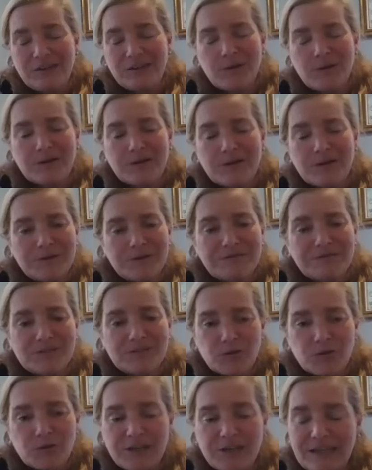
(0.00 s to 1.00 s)
you, Mark. We've
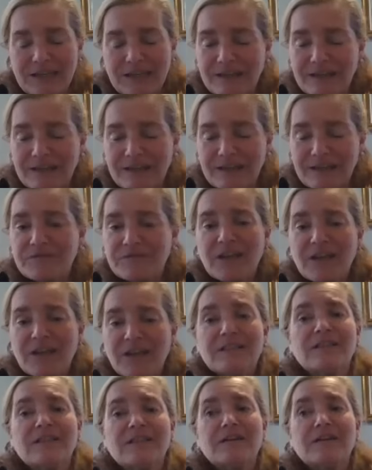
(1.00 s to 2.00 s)
enjoyed it, and I've
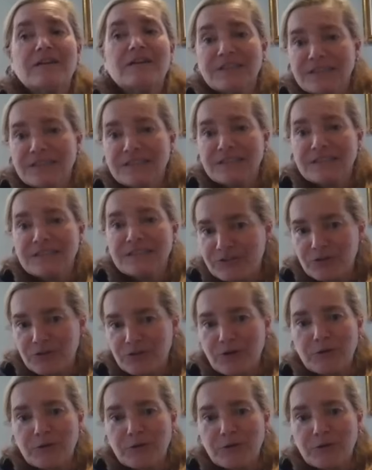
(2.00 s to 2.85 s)
loved listening to your